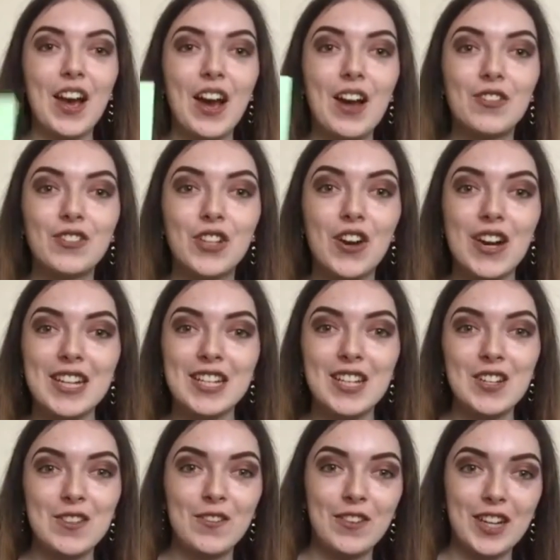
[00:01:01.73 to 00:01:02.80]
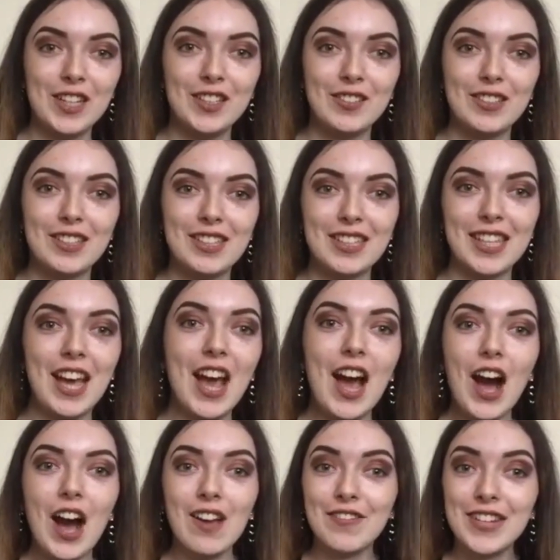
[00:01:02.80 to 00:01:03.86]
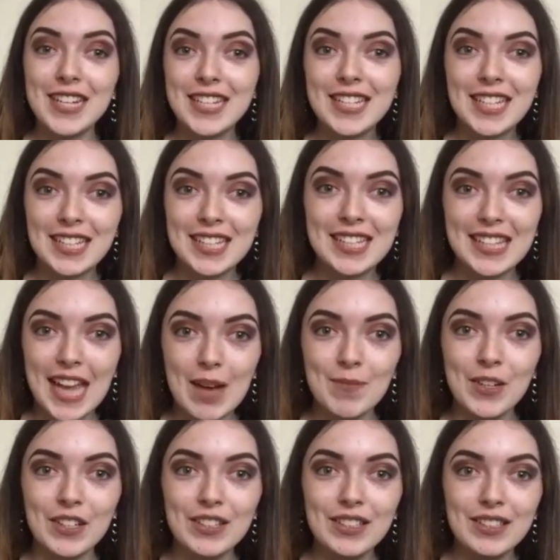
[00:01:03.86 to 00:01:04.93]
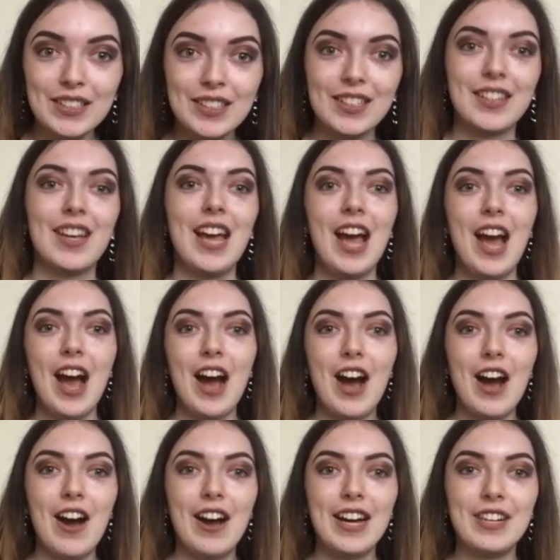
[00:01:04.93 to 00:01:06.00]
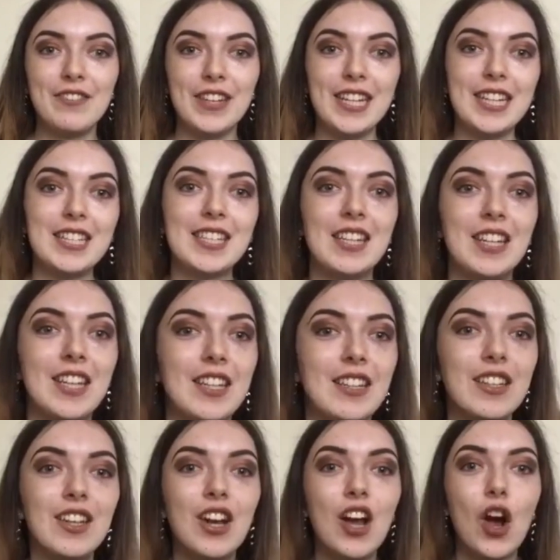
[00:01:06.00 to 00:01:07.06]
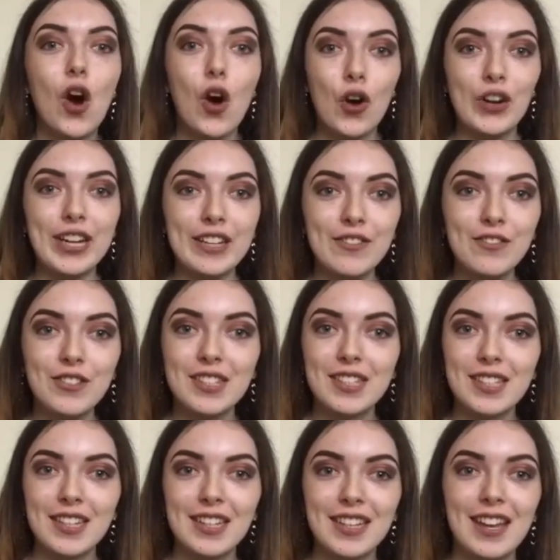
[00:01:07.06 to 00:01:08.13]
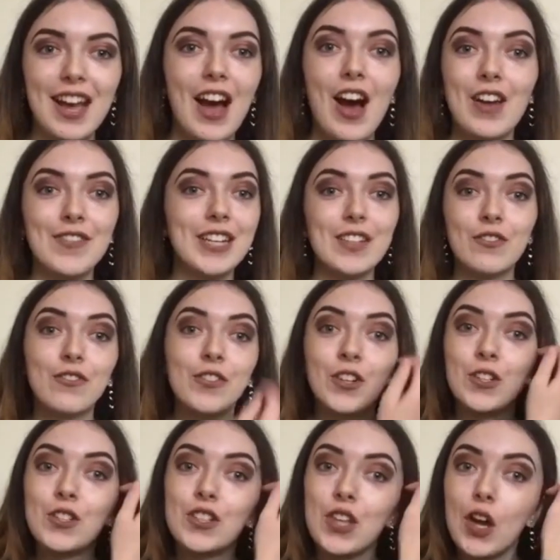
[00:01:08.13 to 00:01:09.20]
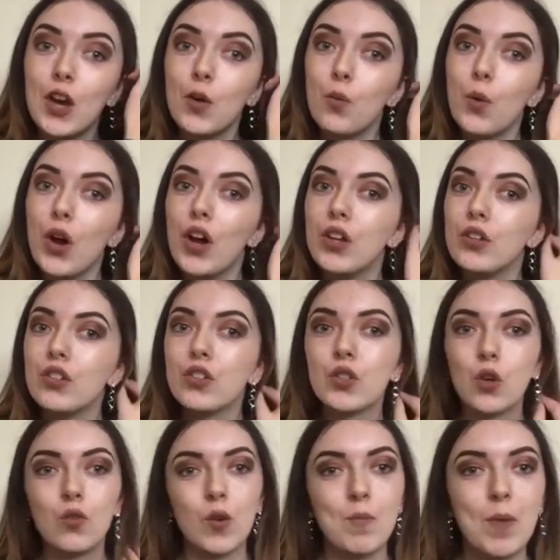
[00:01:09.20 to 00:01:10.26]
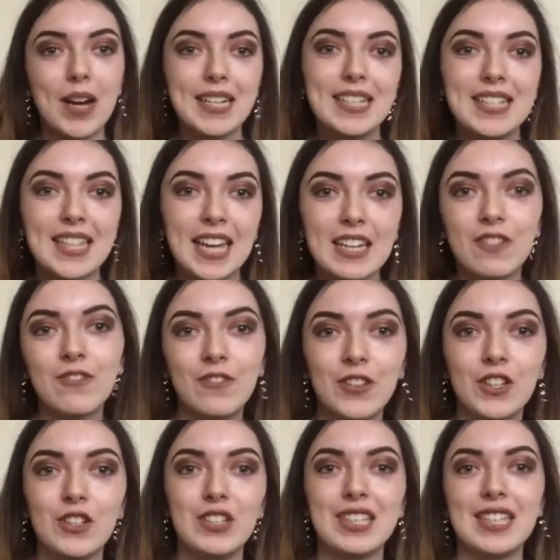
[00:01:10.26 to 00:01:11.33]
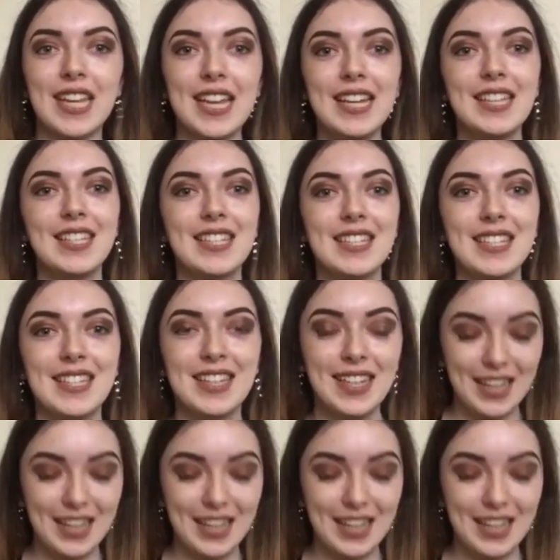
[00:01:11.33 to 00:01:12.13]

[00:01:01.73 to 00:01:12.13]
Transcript: I've tried new foods. I've eaten salmon, I've eaten olives, I've eaten foods that weren't sort of on my safe foods list.